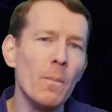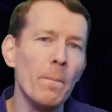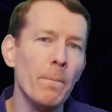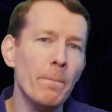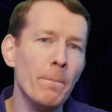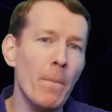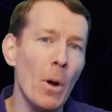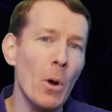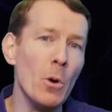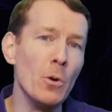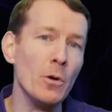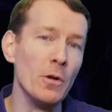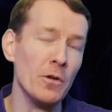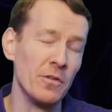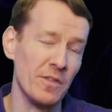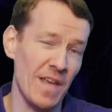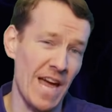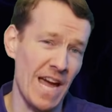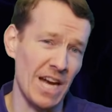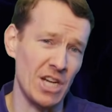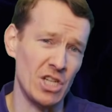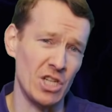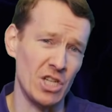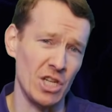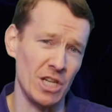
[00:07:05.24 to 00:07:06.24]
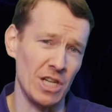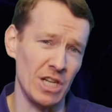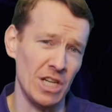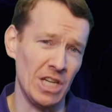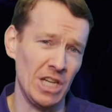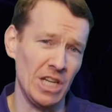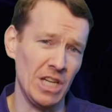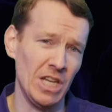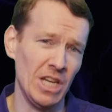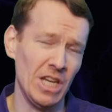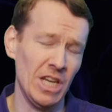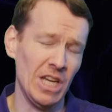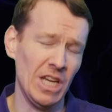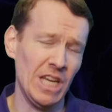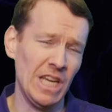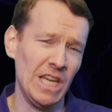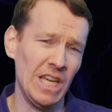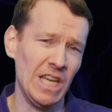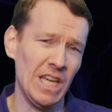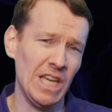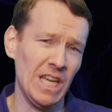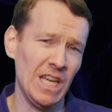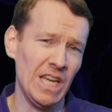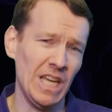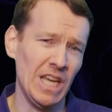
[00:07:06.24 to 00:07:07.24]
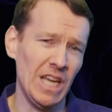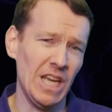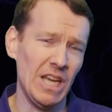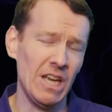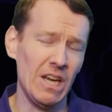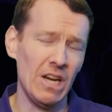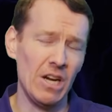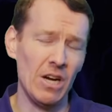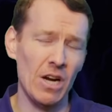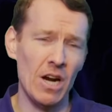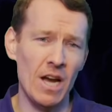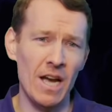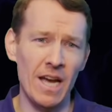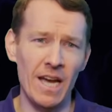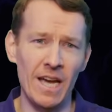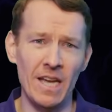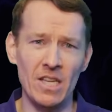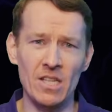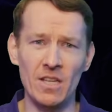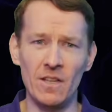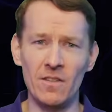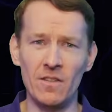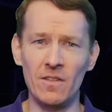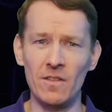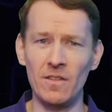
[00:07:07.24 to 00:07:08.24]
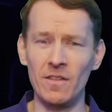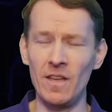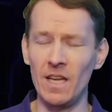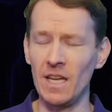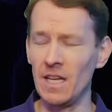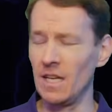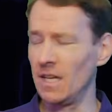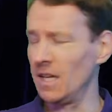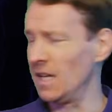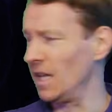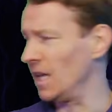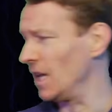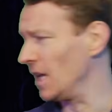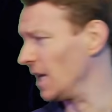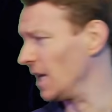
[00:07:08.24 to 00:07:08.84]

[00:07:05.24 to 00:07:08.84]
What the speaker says: bonus action. Right, just a second.